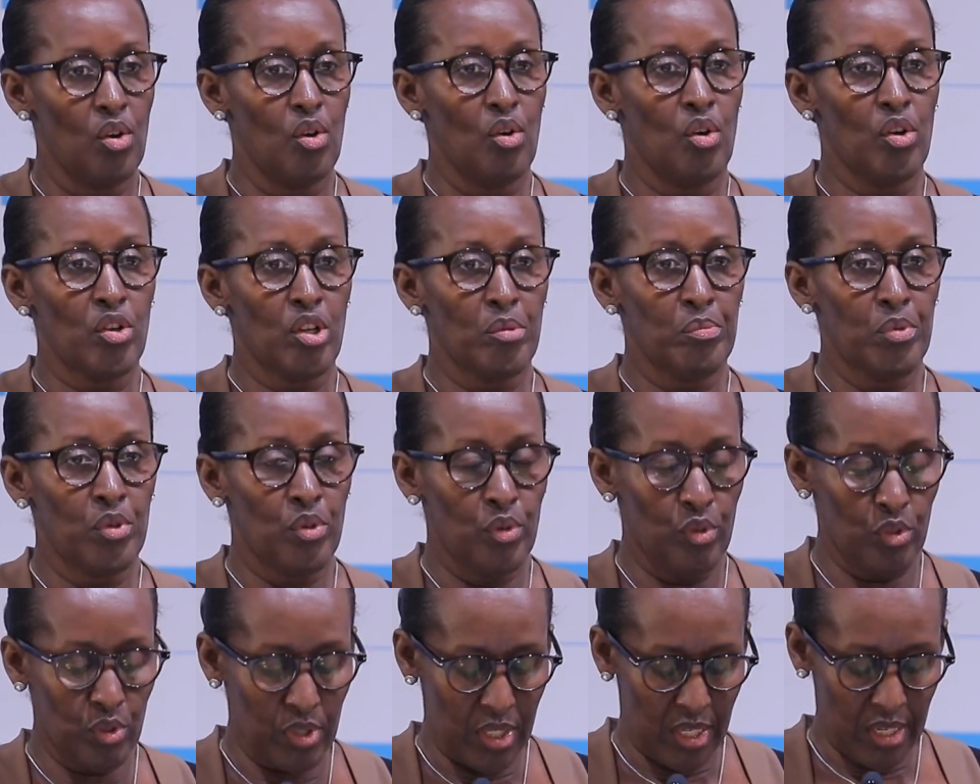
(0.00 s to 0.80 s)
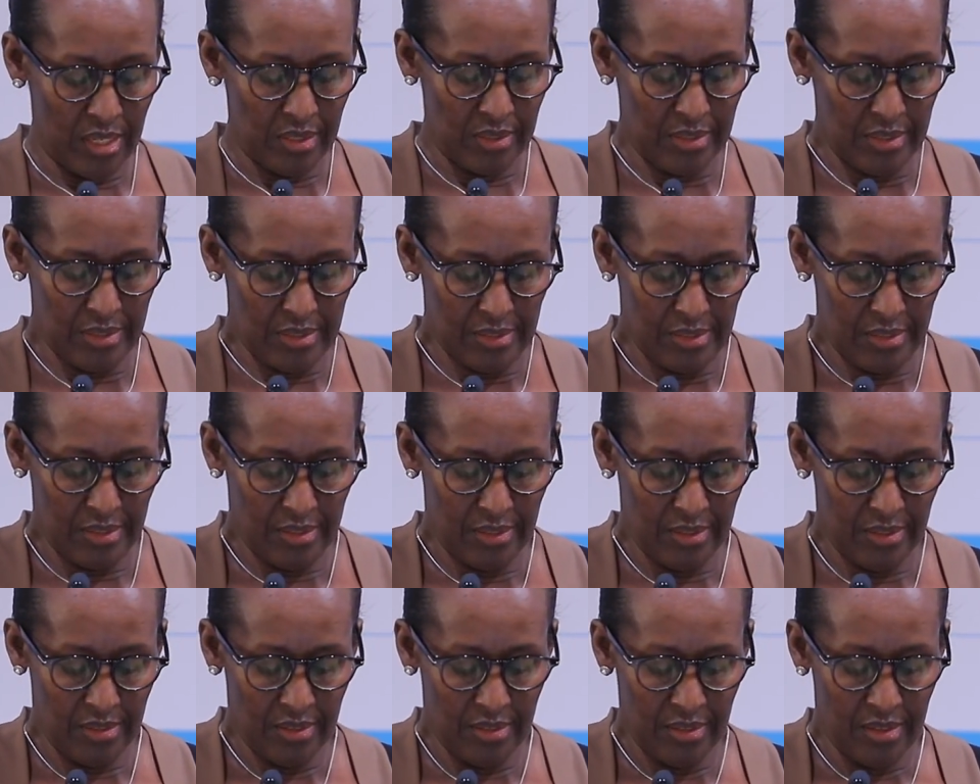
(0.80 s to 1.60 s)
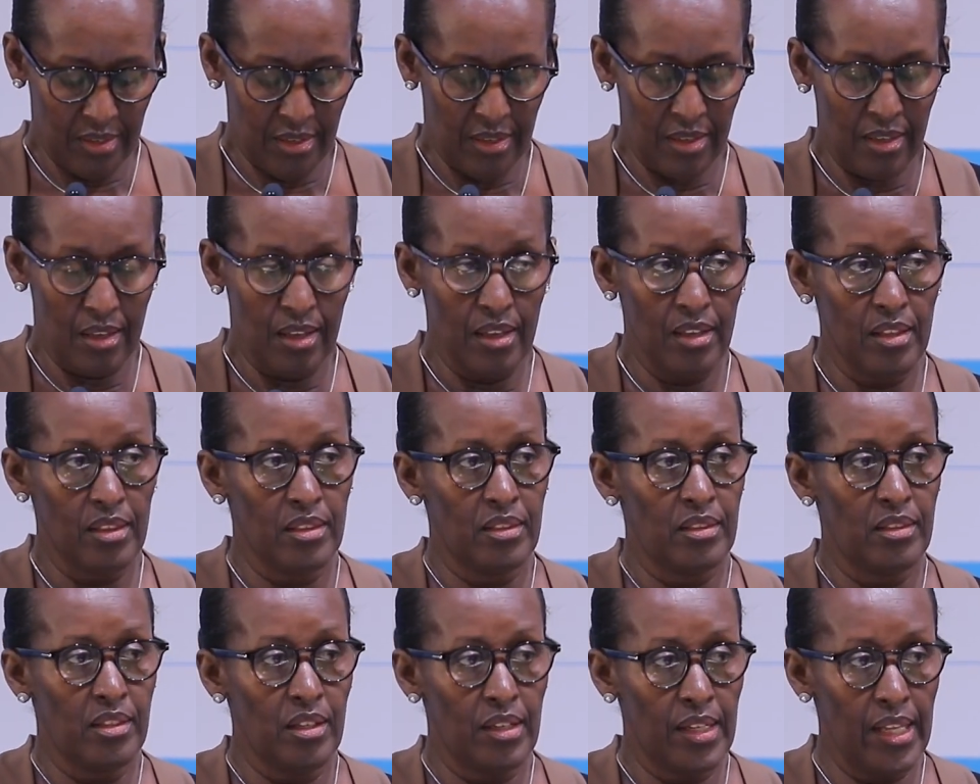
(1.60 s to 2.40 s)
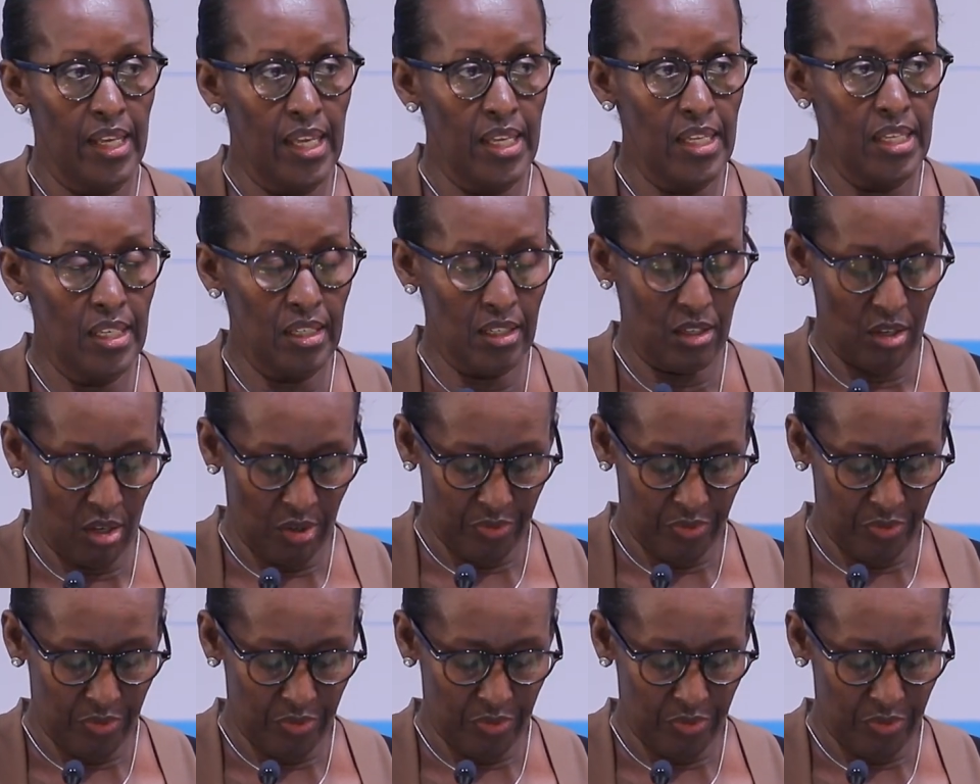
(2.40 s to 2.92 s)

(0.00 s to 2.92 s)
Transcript: Honorable audience, the laying